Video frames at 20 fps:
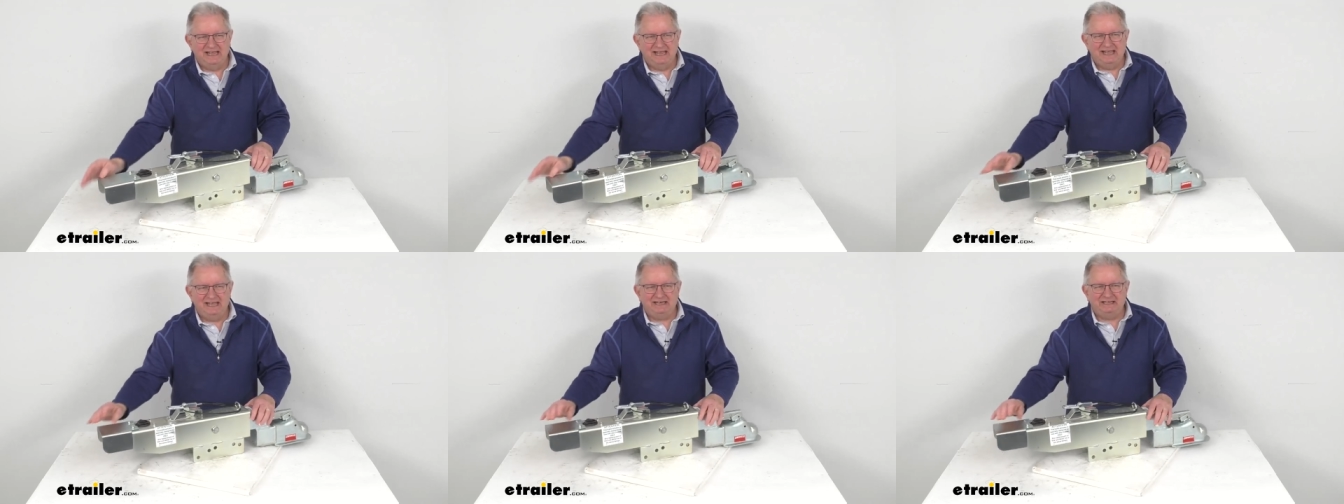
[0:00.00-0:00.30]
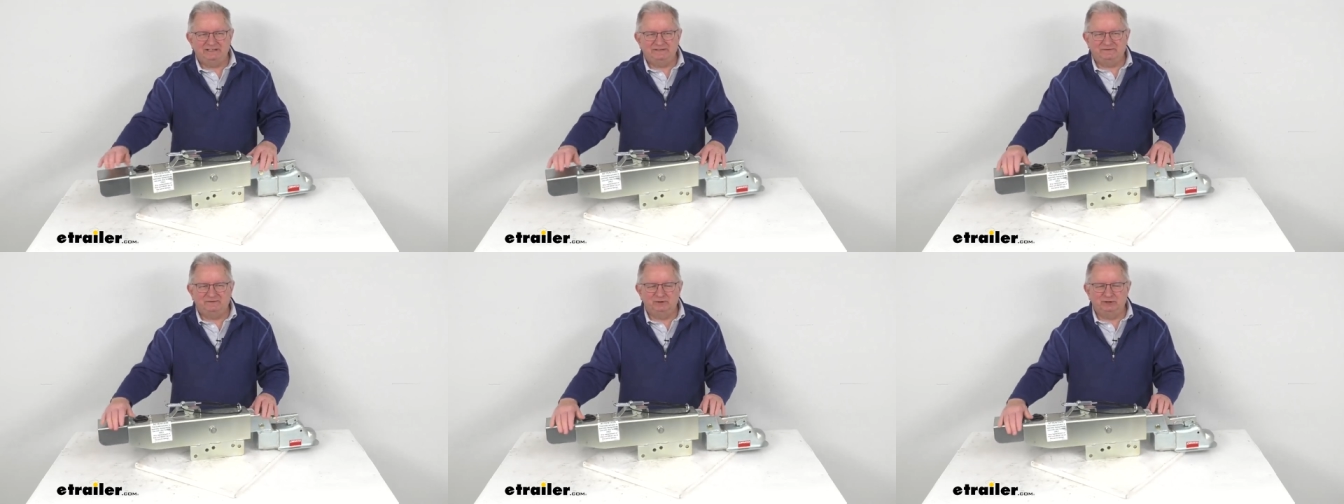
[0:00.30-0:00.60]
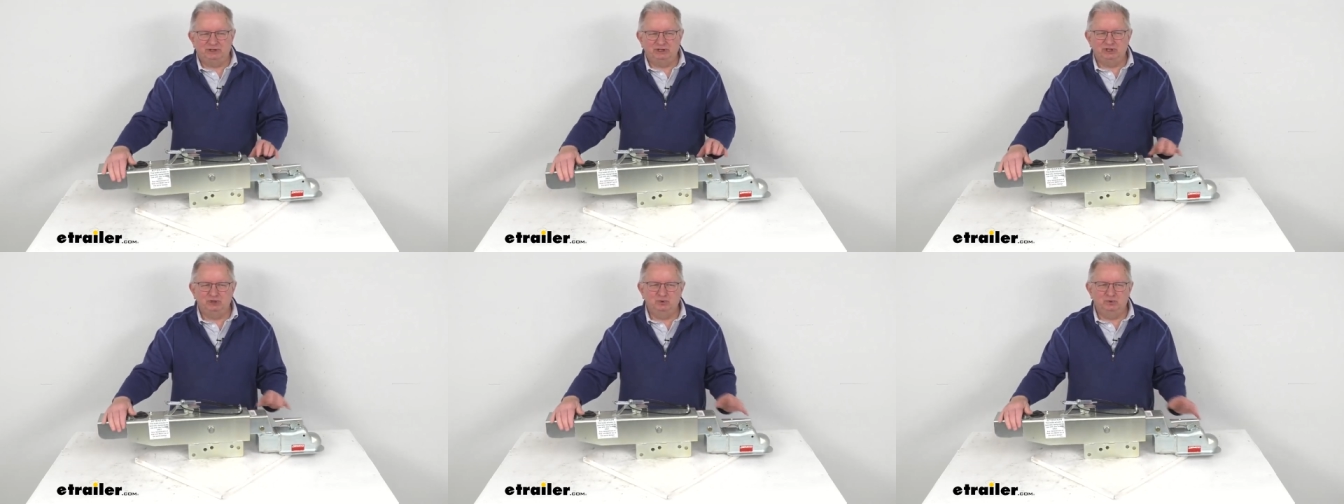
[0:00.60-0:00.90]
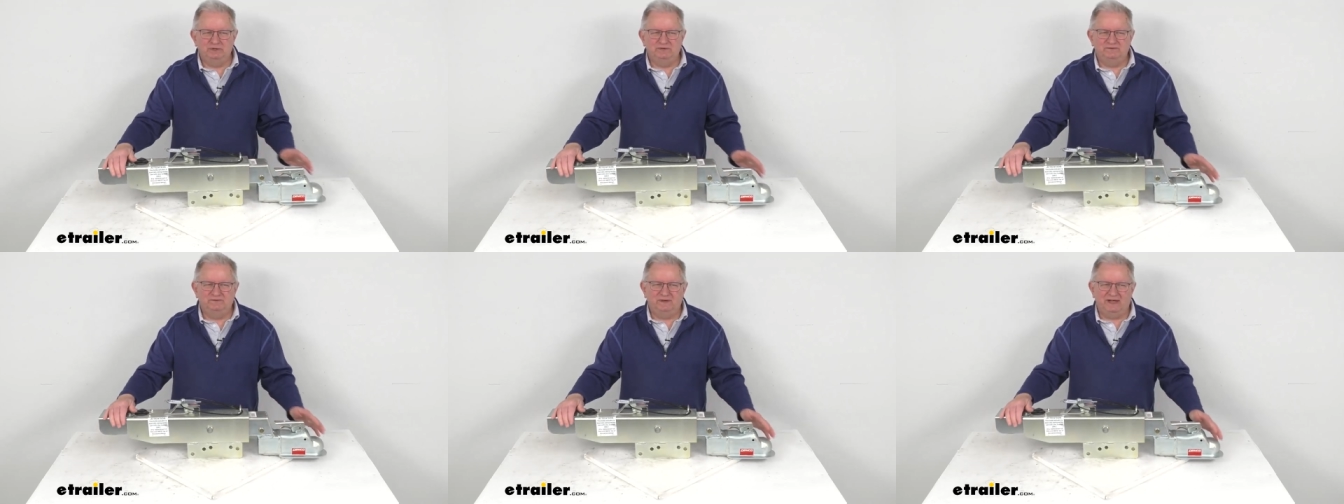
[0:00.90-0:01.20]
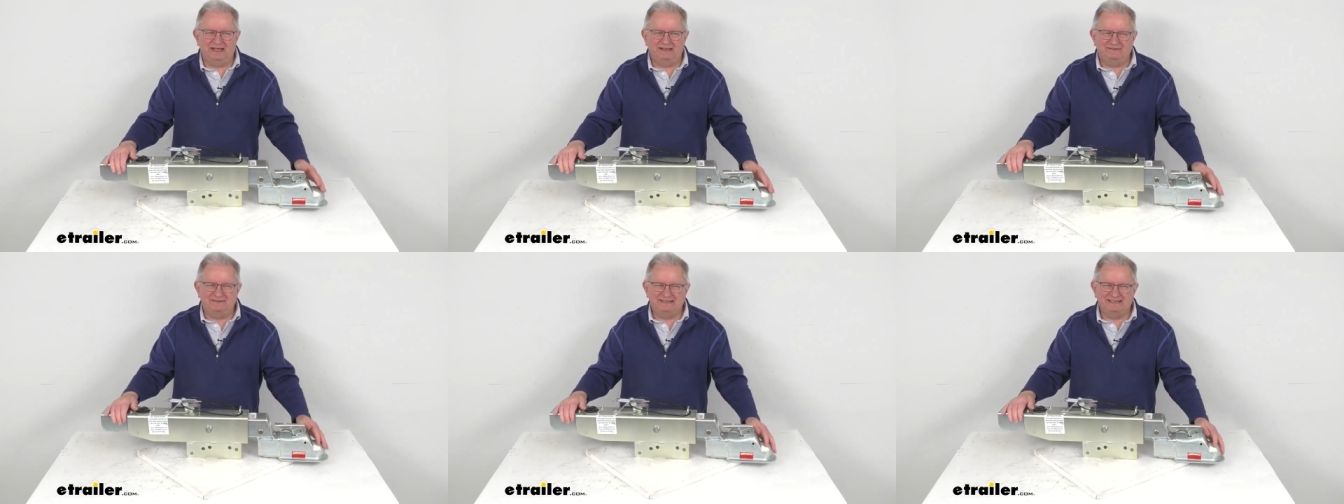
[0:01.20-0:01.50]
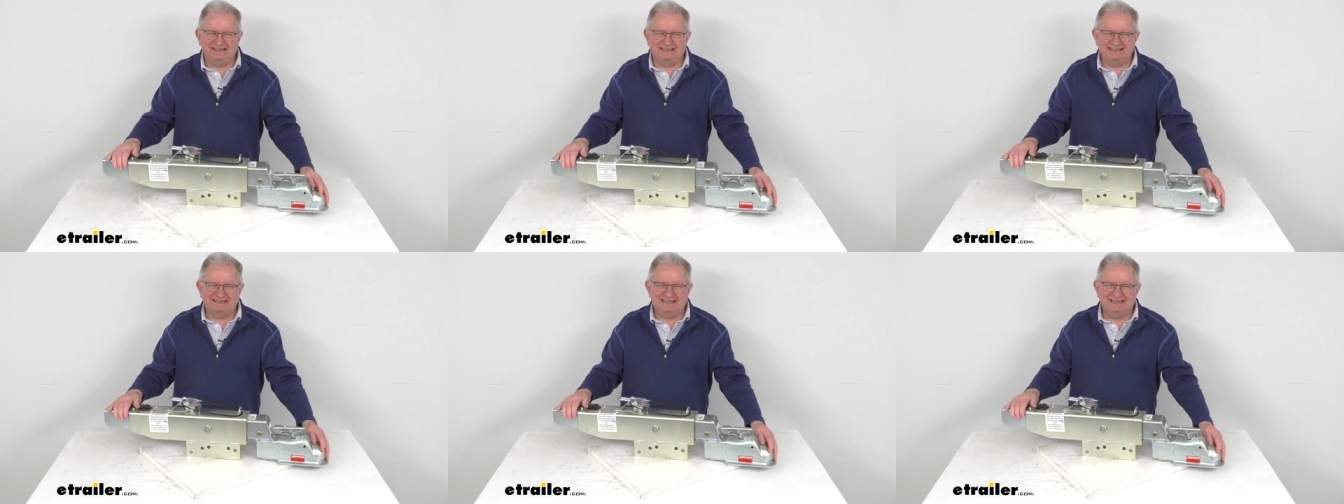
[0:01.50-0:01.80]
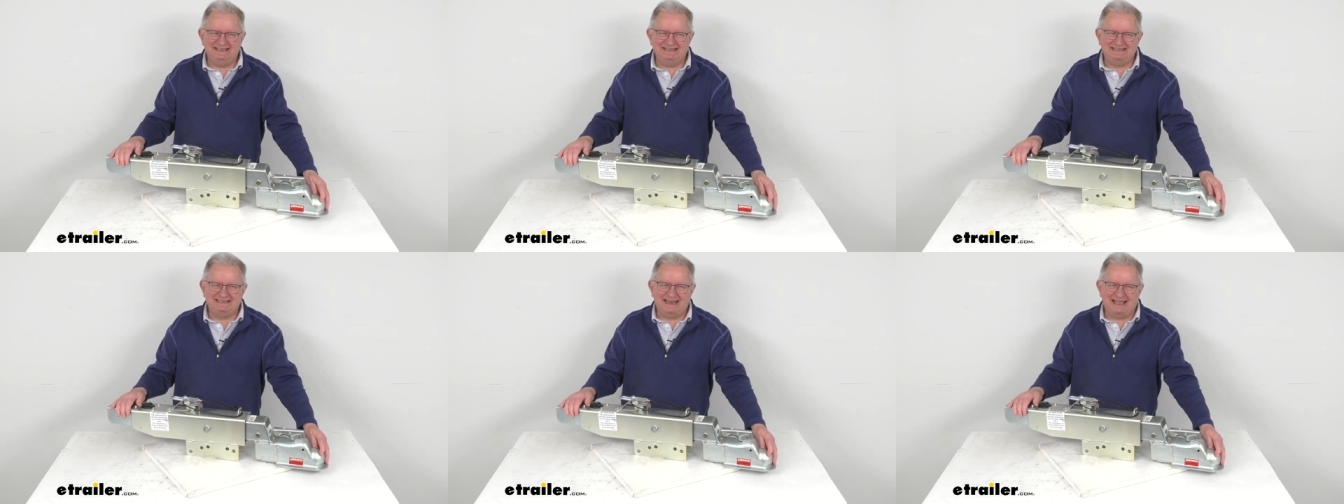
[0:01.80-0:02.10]
and it's for a 2
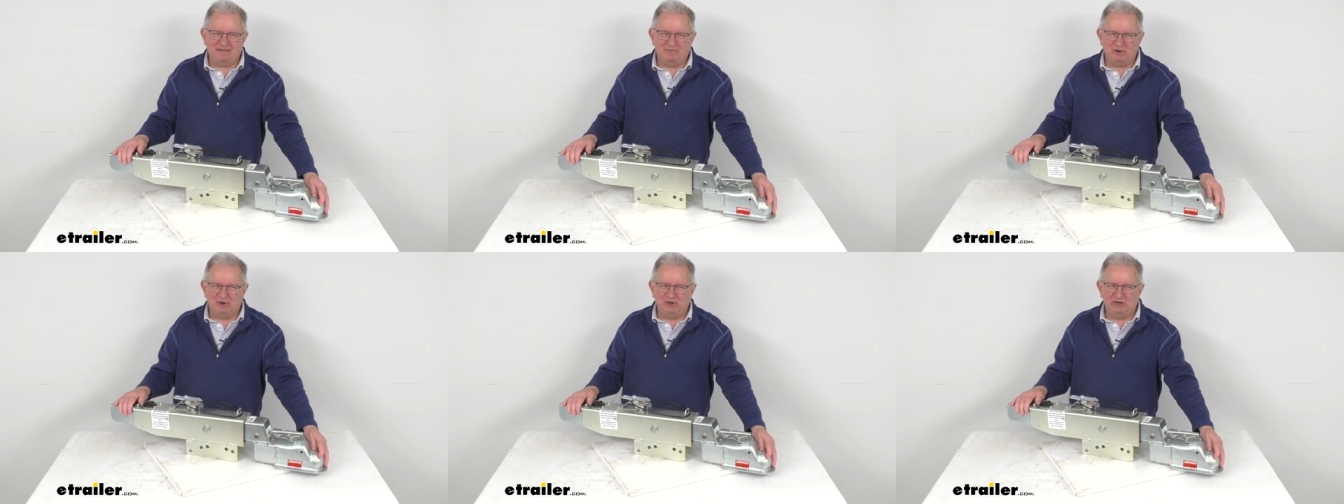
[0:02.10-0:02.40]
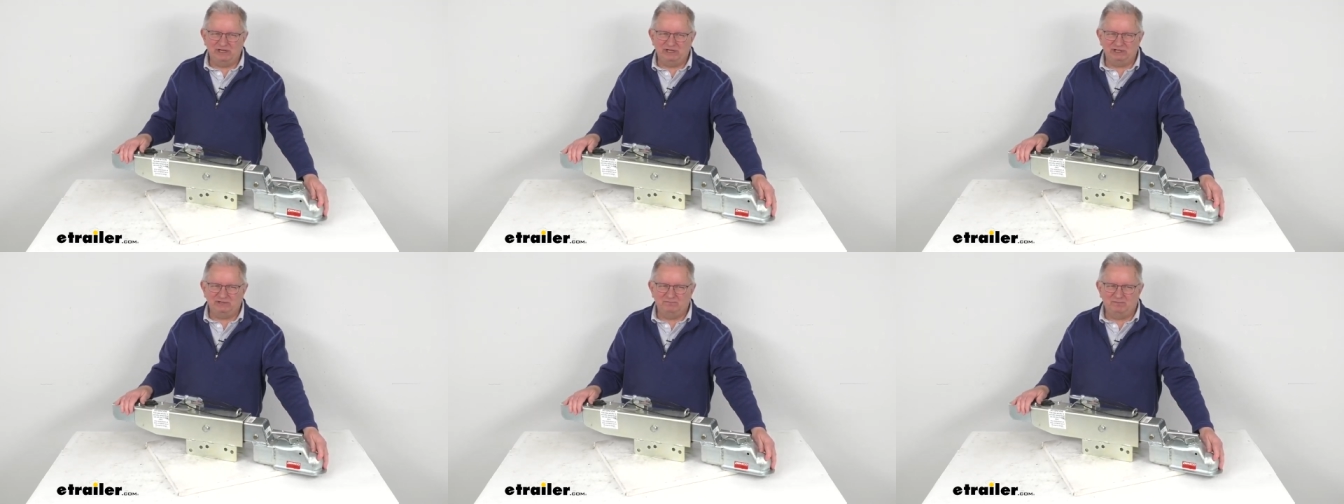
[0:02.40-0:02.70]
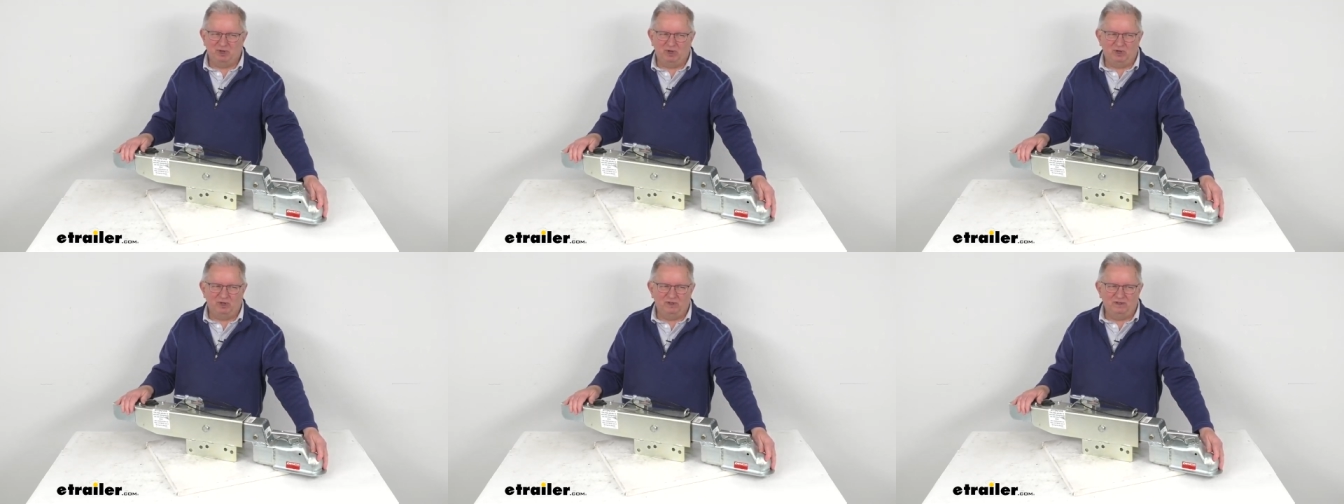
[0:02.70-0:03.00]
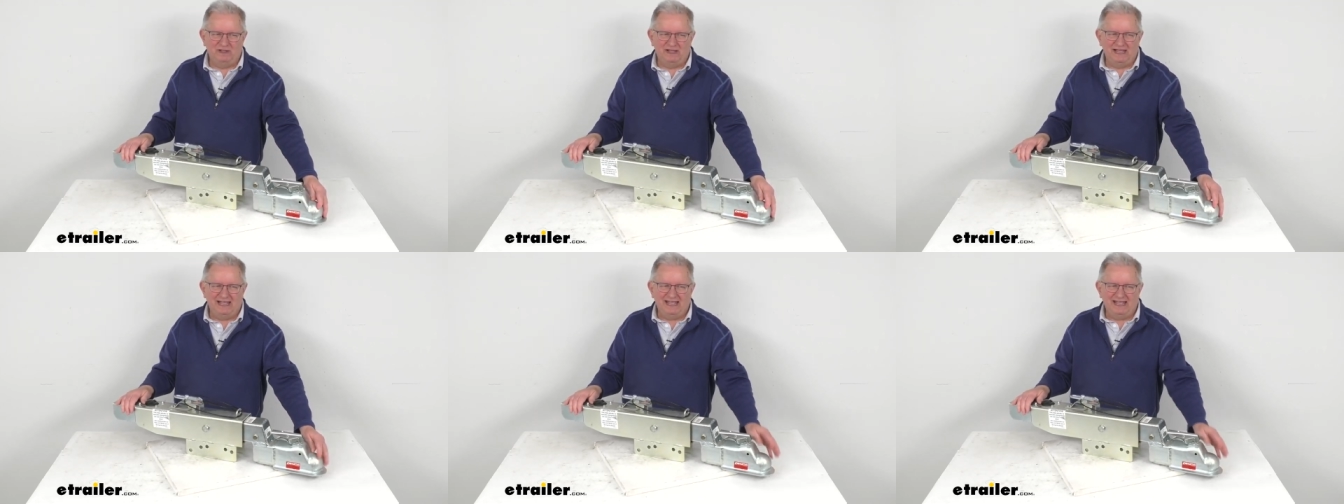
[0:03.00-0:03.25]
5/16 diameter hitch ball.